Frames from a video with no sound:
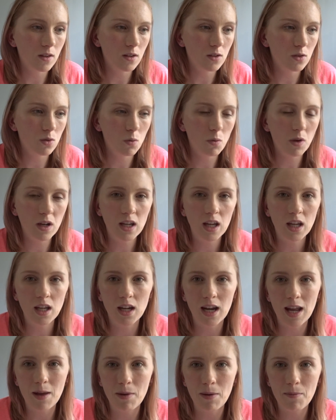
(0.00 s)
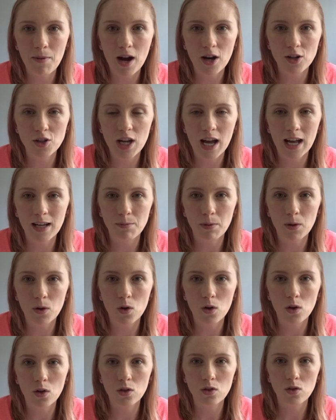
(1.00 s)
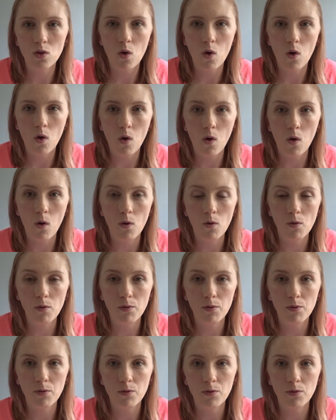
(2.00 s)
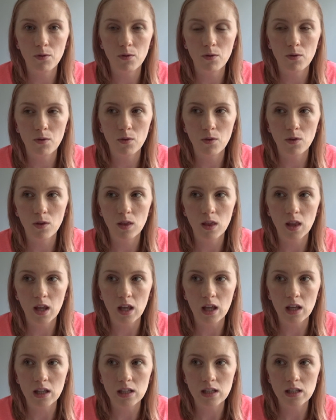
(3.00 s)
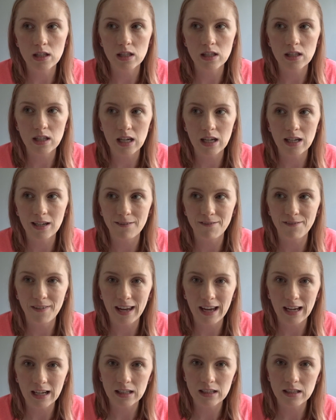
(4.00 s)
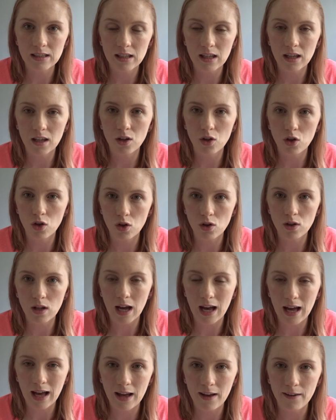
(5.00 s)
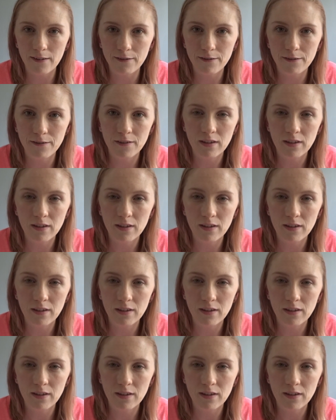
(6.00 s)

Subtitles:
don't want to get your MMR jab because of the side effects it could have,